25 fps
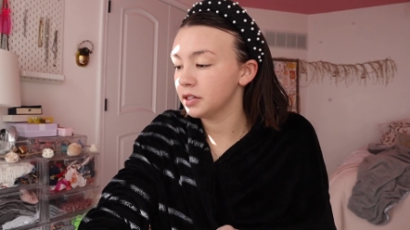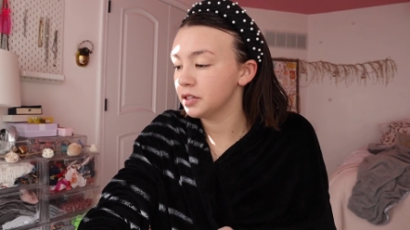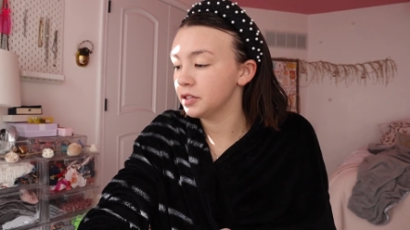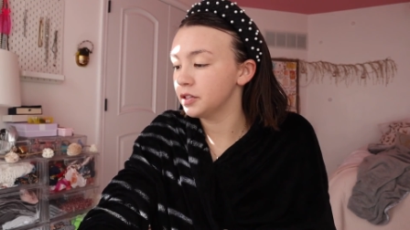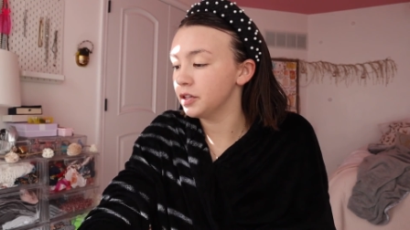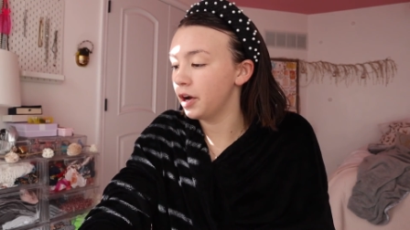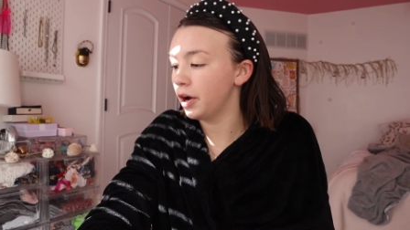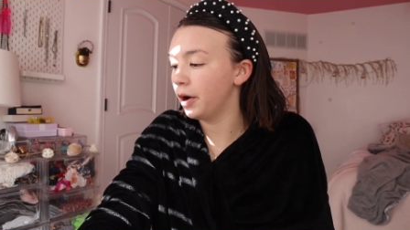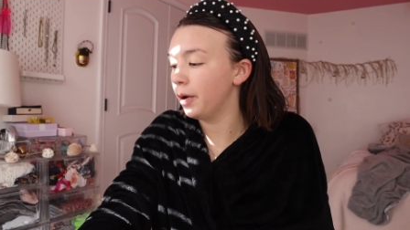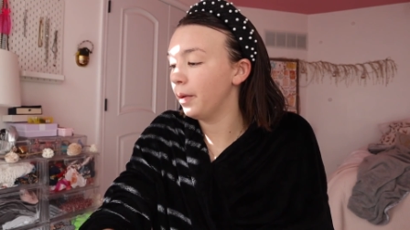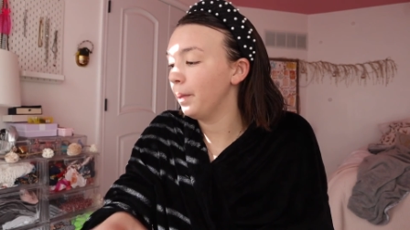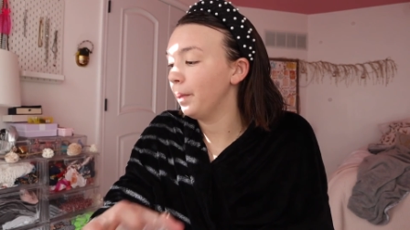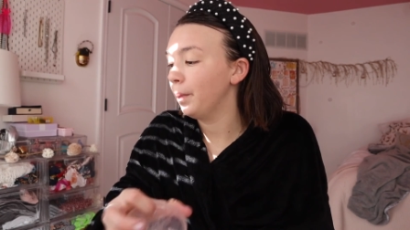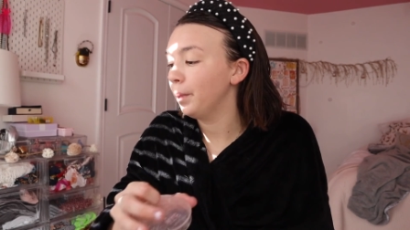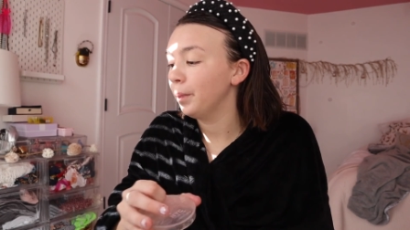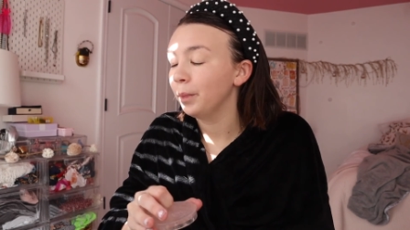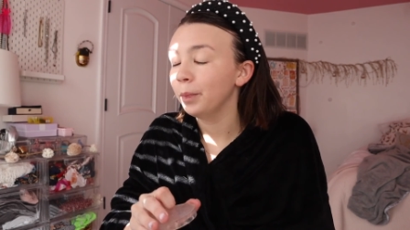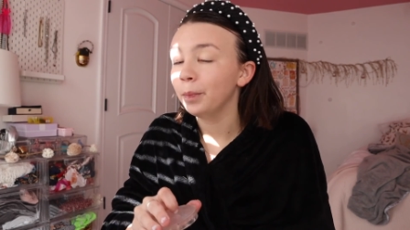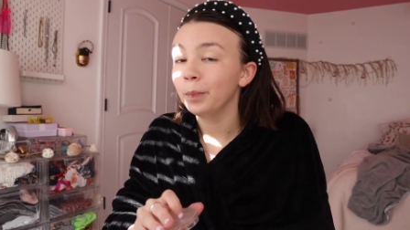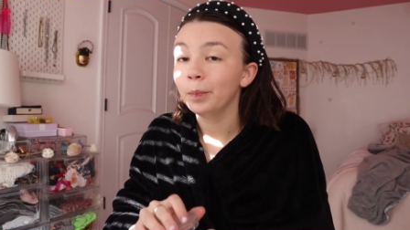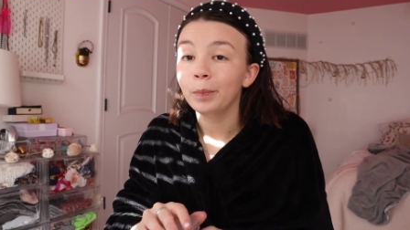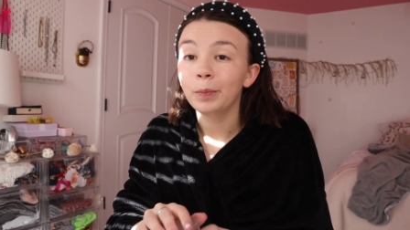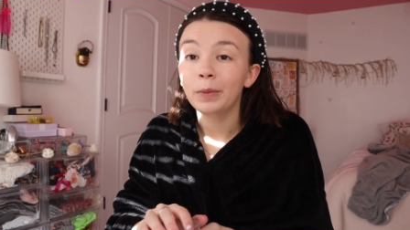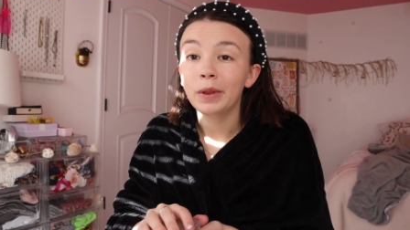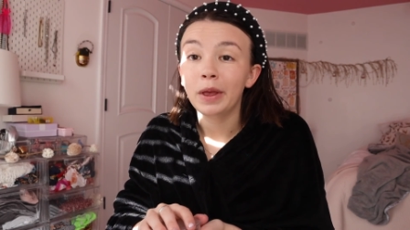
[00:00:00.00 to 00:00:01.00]
So
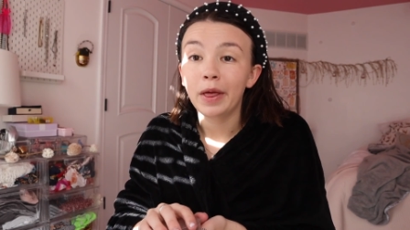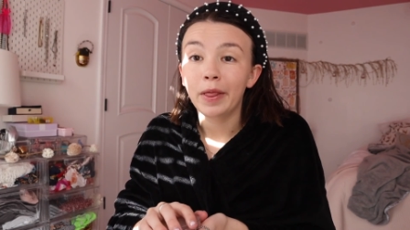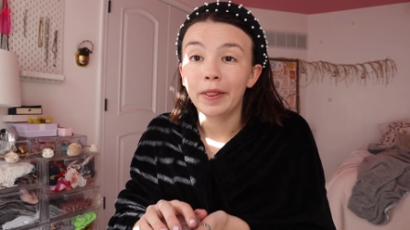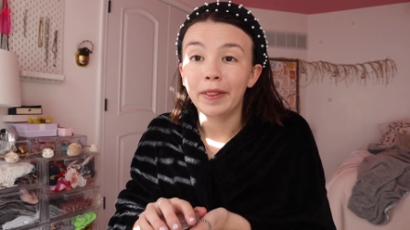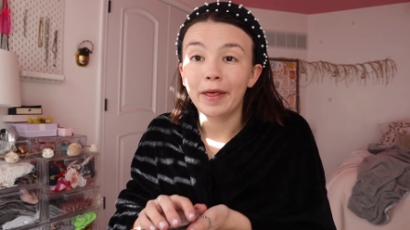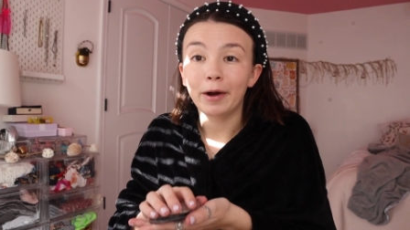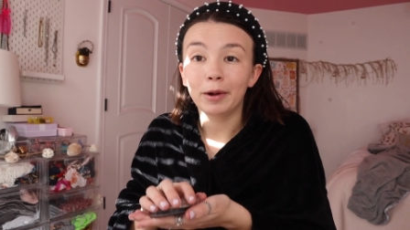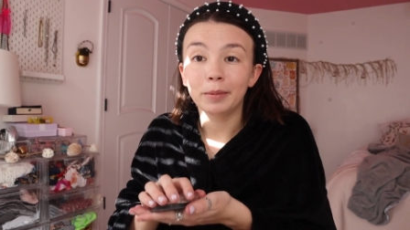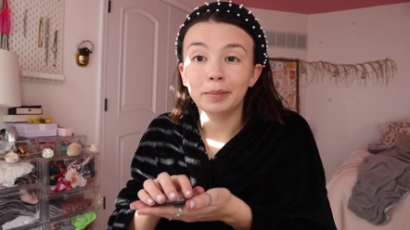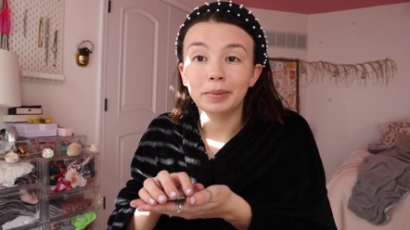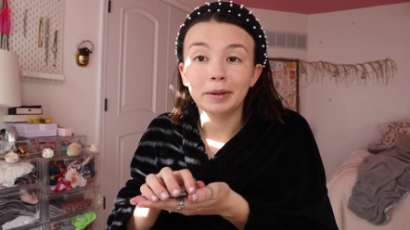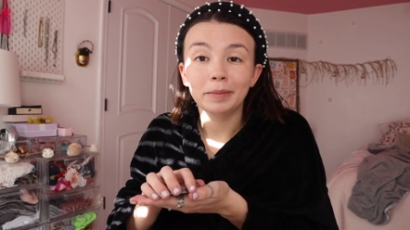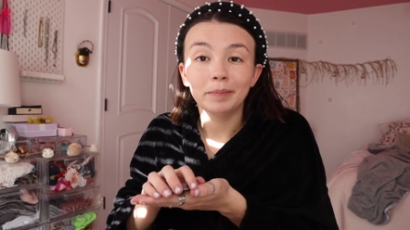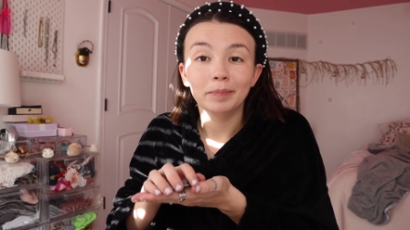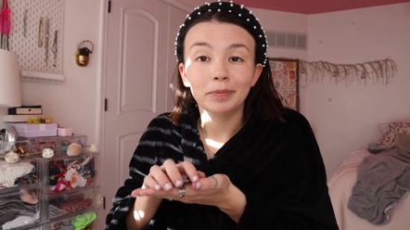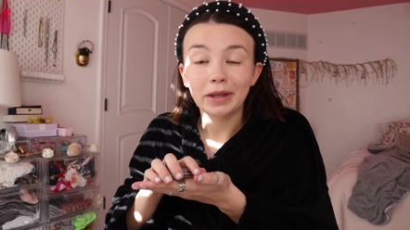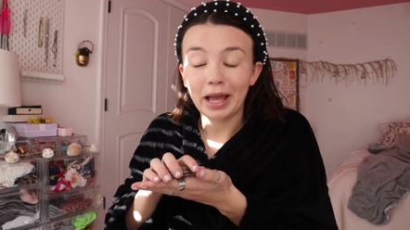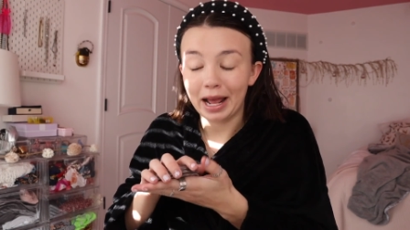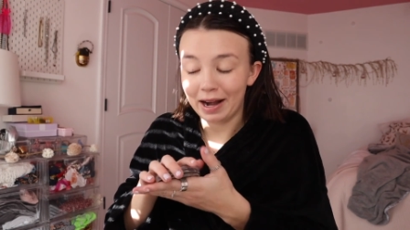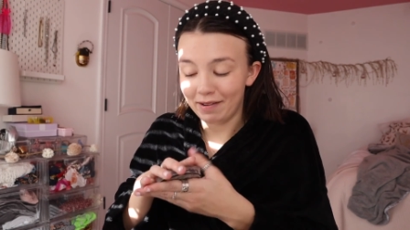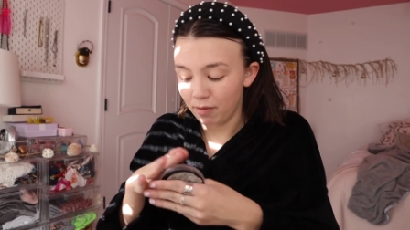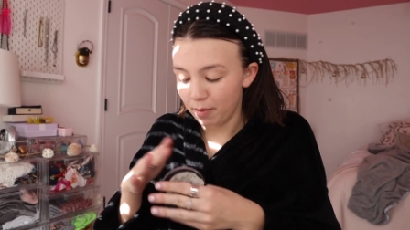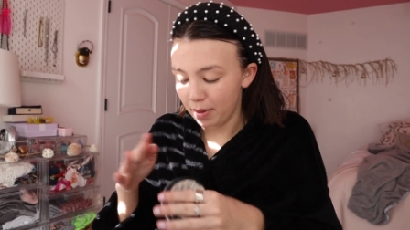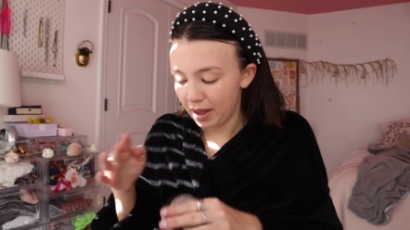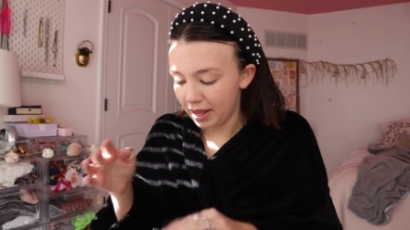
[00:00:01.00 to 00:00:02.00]
that would be
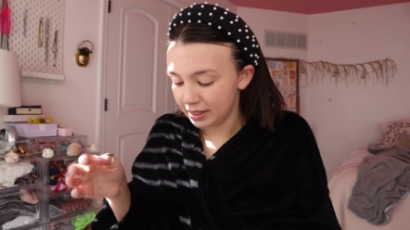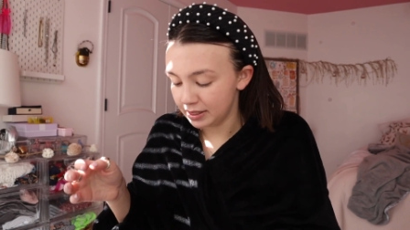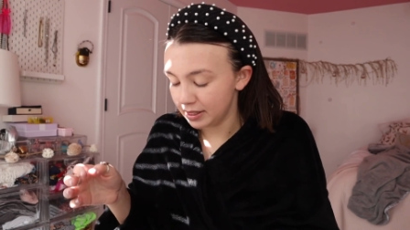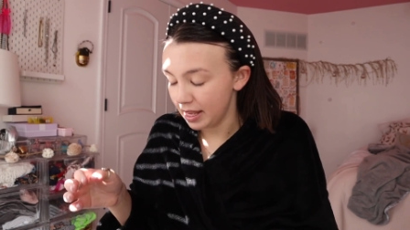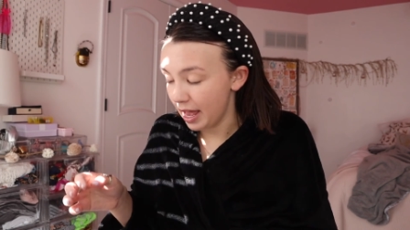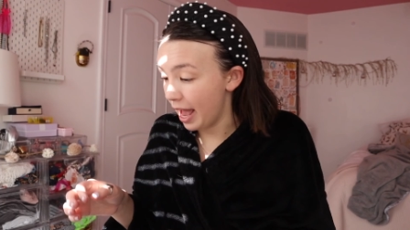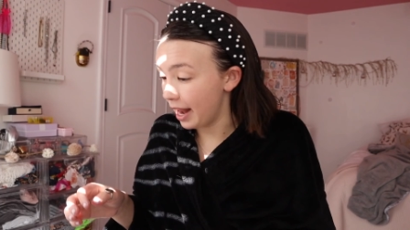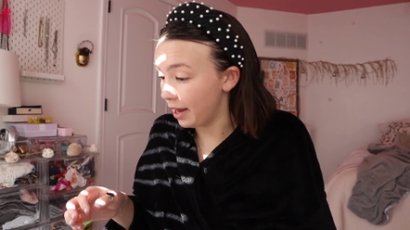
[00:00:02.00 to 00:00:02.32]
kind of a mess.